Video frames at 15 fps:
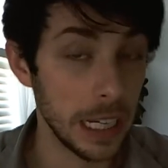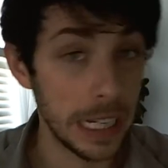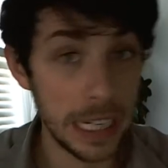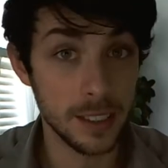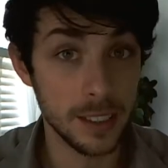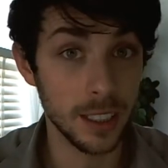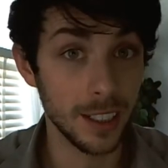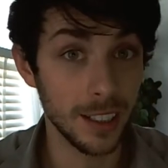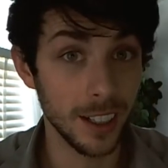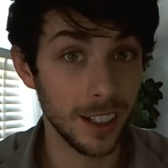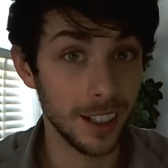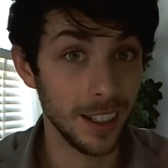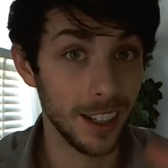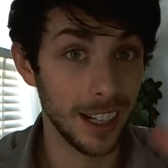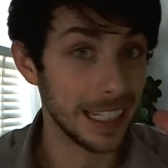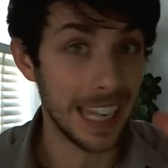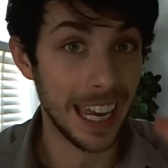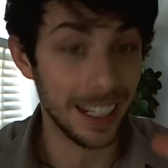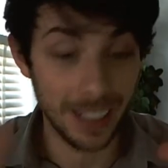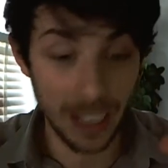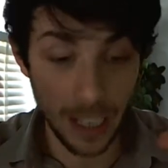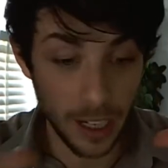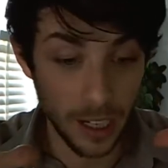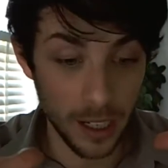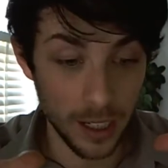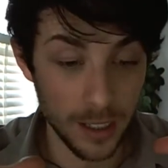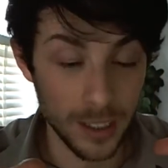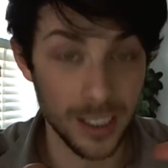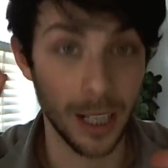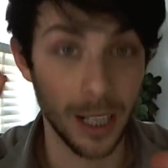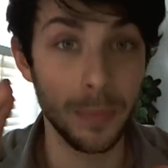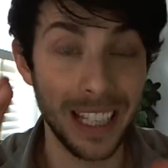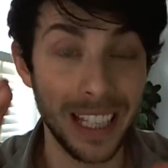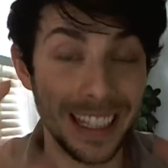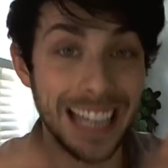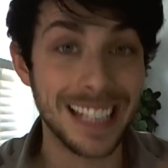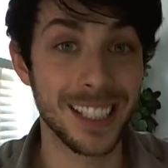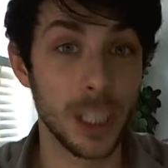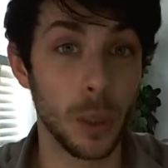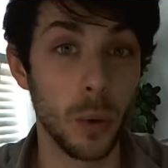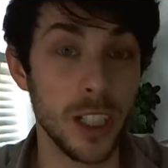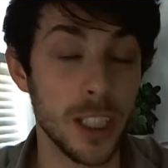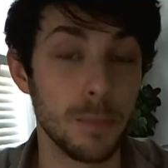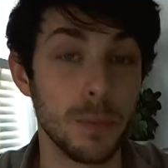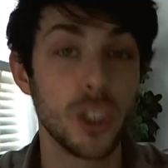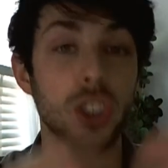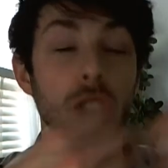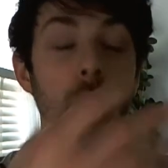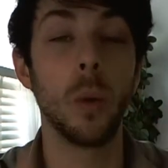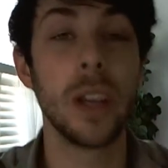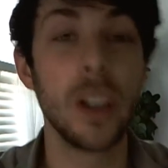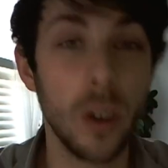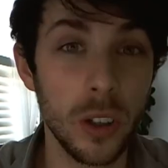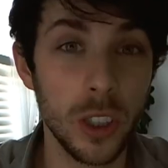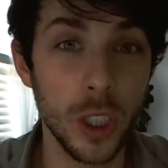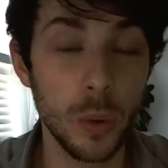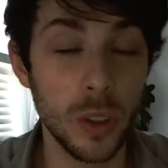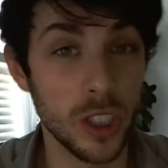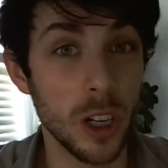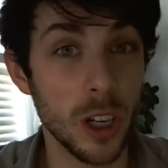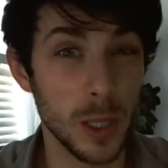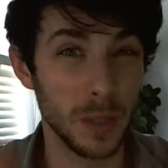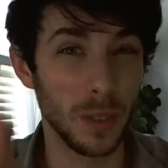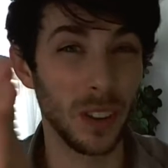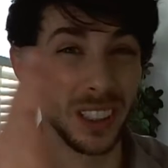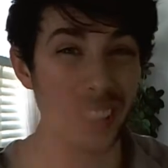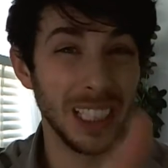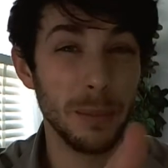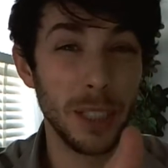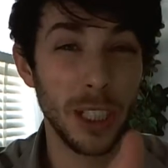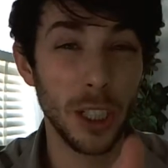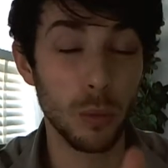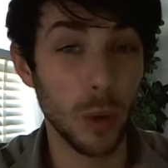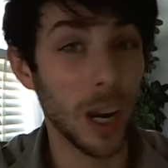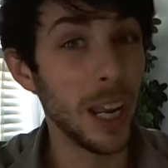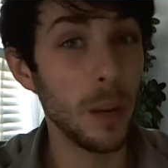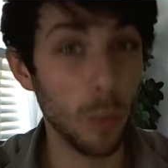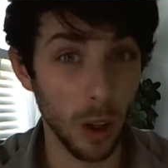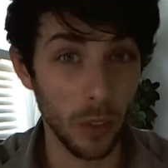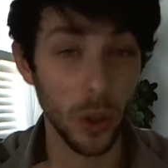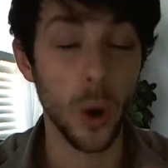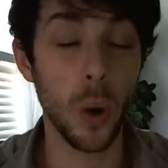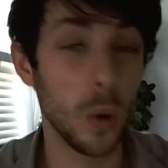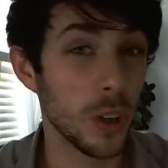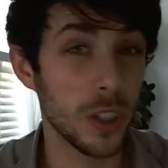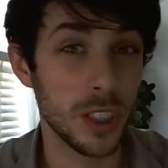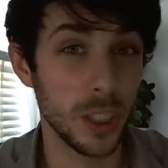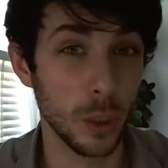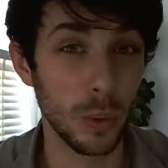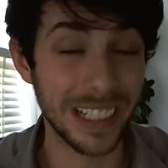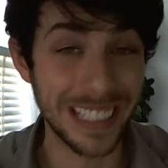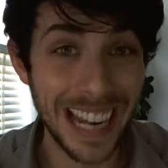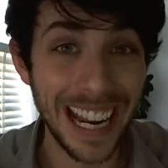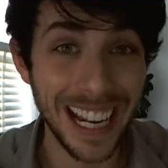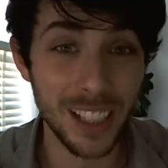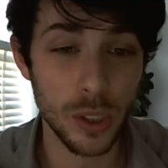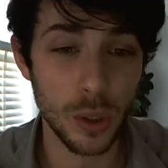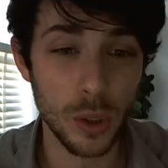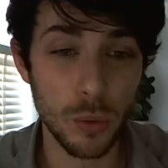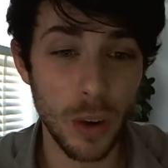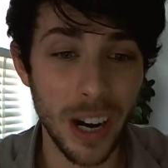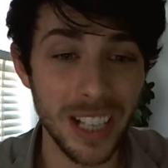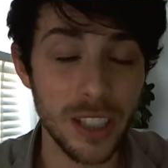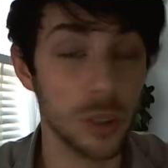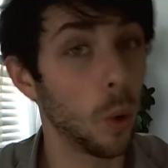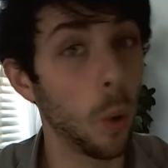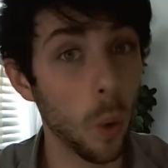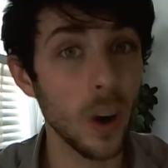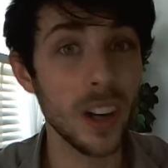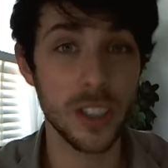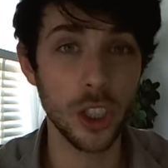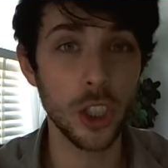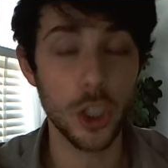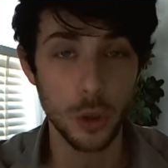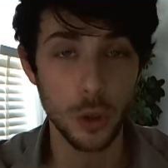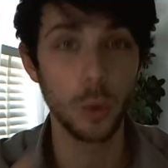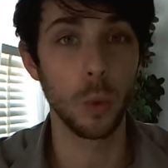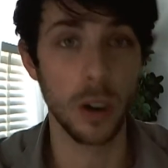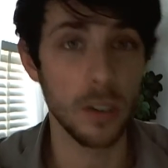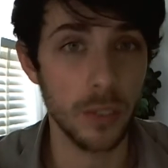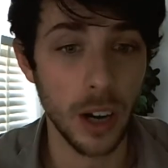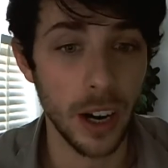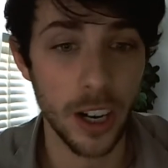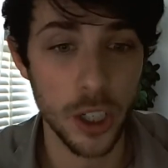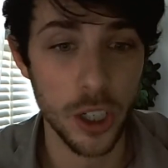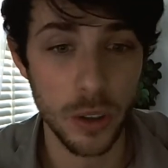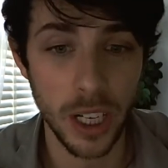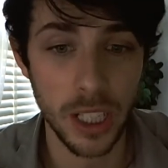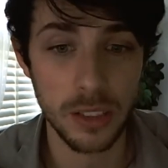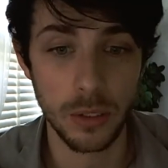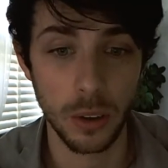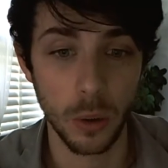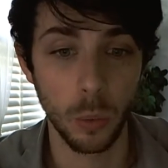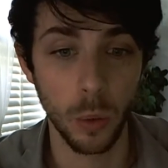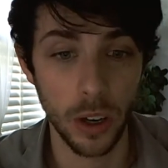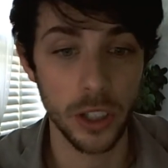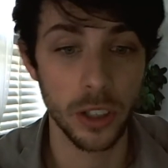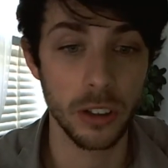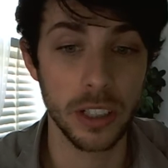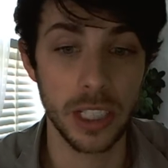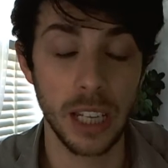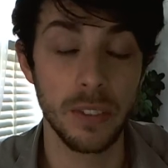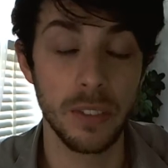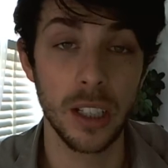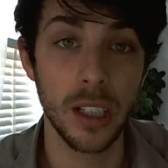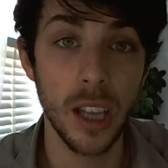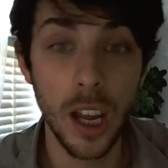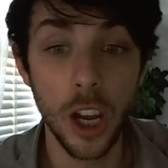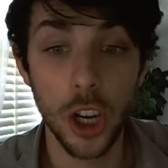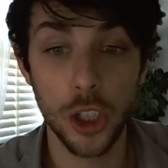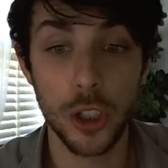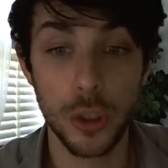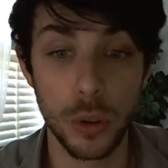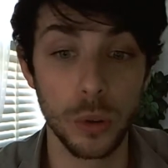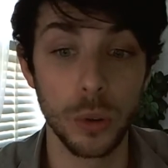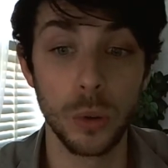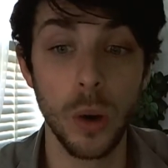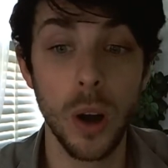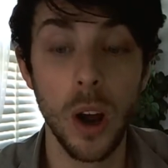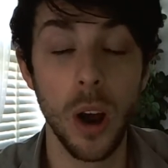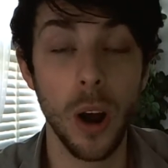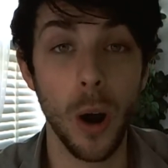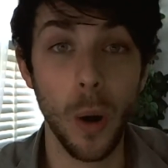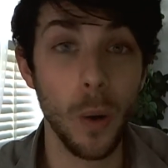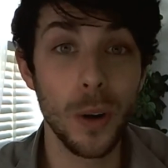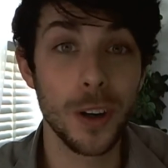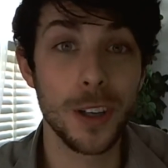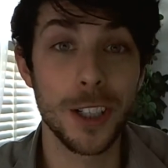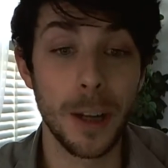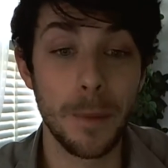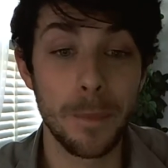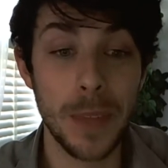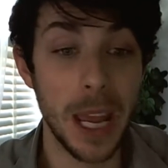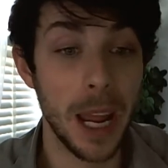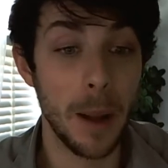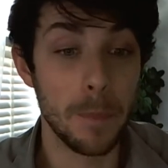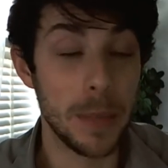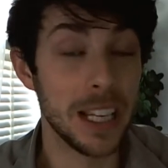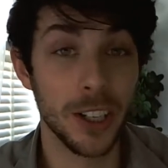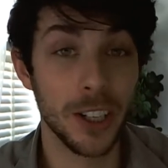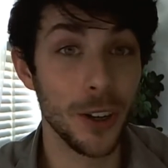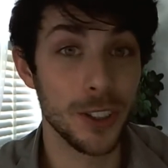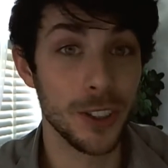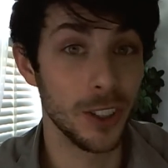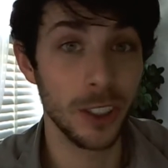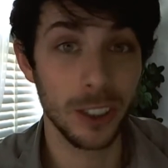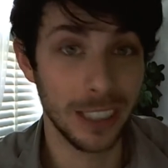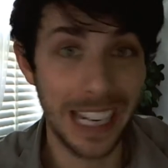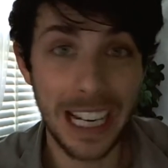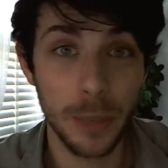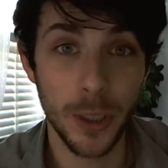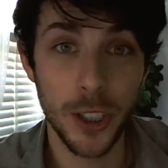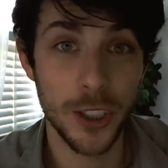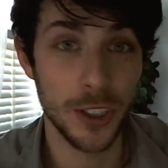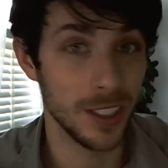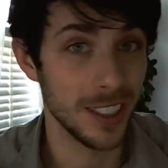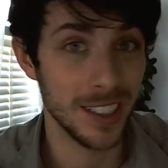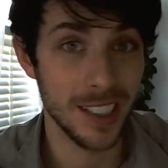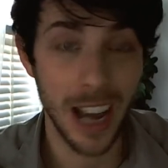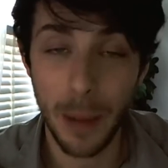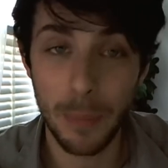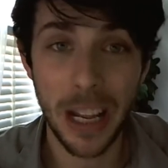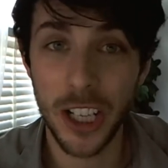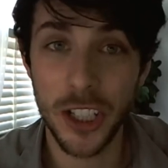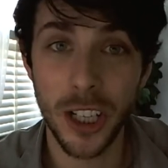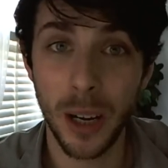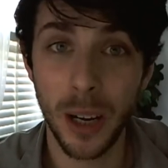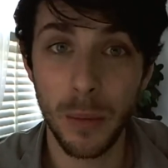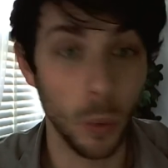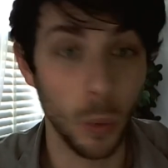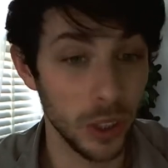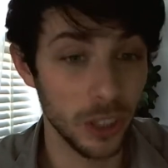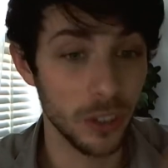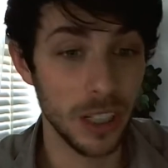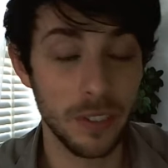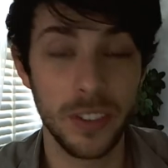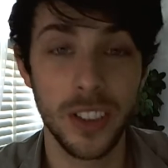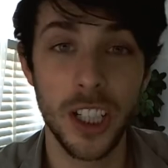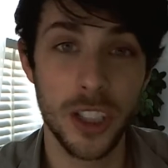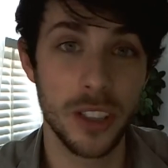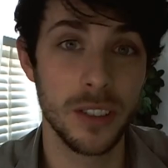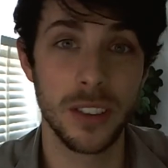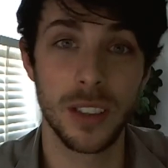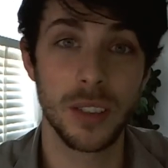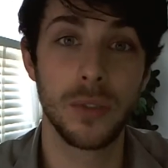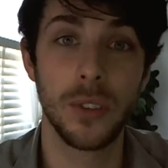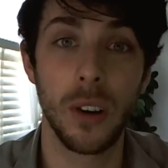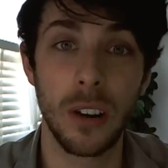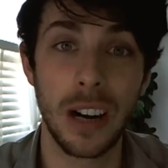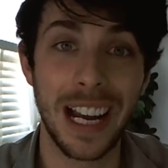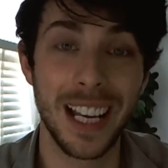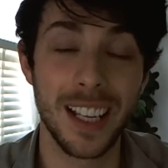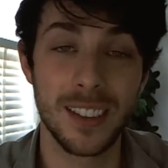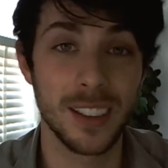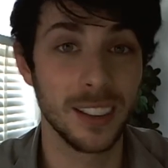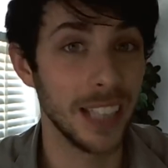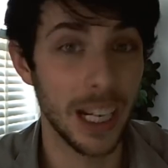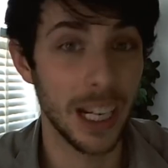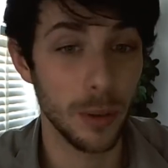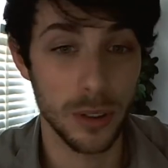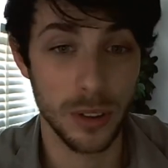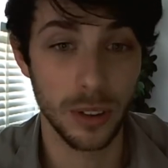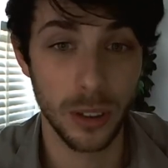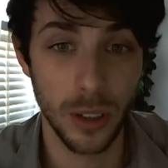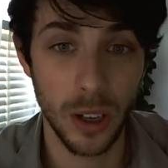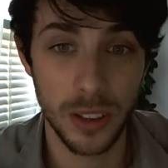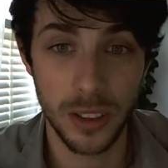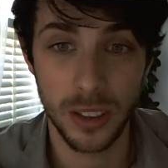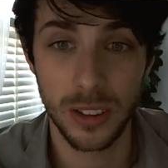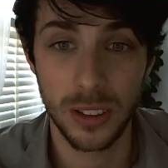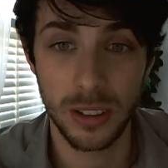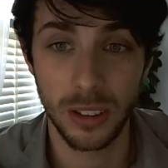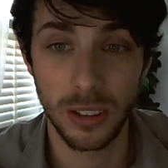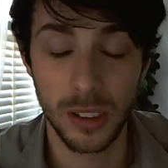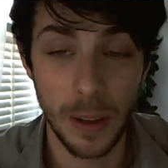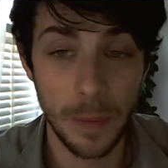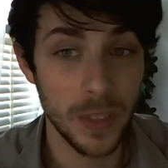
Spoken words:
Is it, again, something that someone is bestowing on you in terms of a limited right while the owner still retains those rights? Or is it a true work for hire transfer where you're given true ownership, because their language does not match up with their definitions as far as the language of the law is concerned.